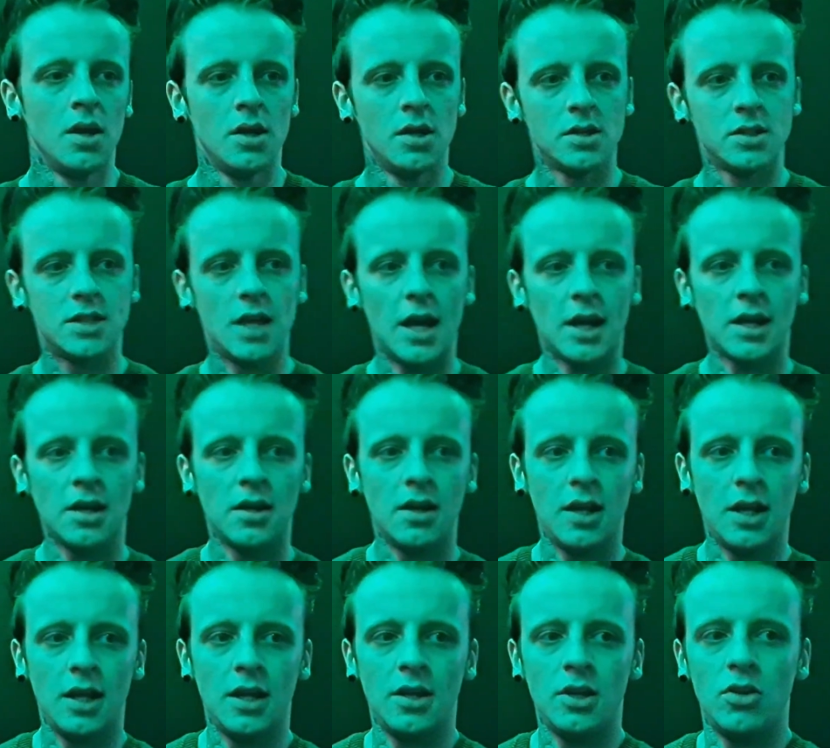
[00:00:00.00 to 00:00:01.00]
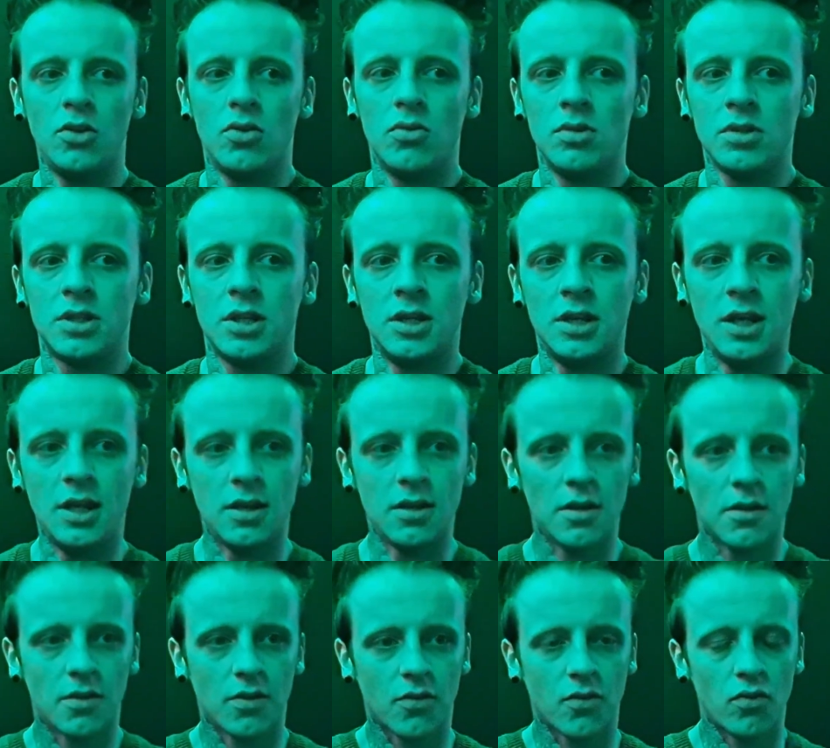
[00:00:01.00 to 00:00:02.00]
Secondly, you're going to need
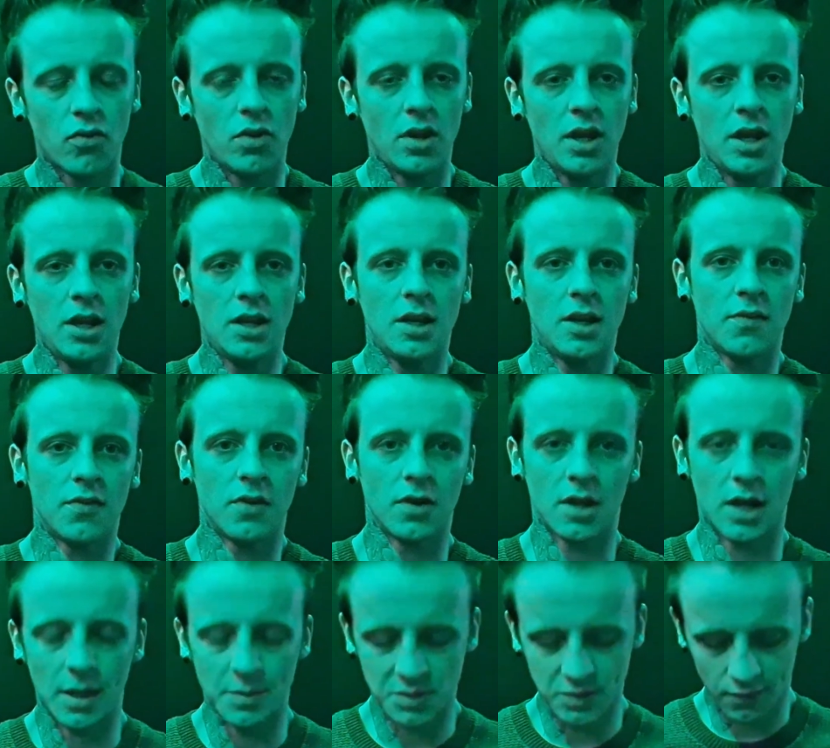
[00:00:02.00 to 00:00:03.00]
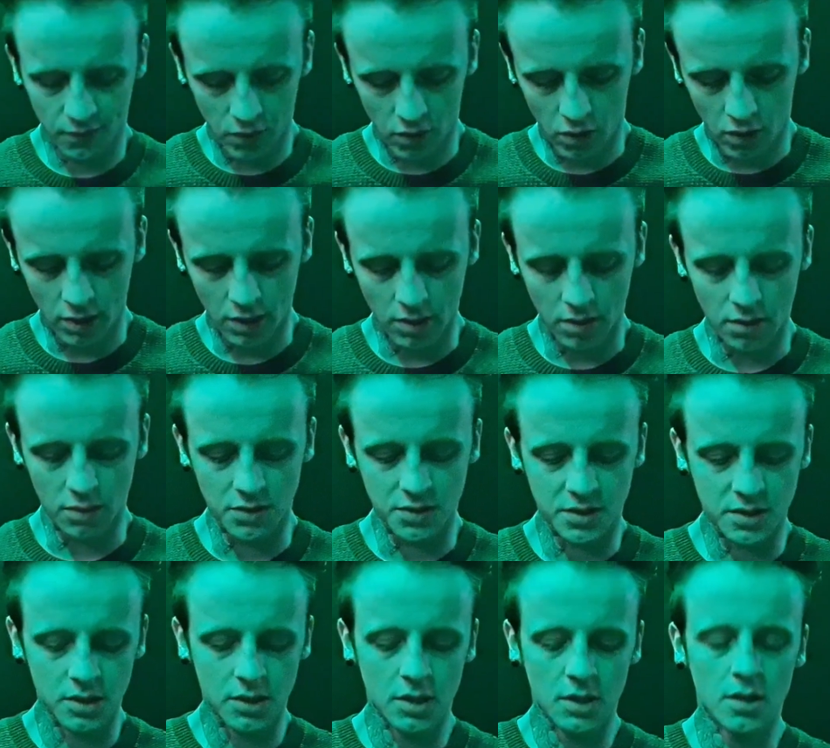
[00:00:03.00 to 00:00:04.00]
3 different types of oils.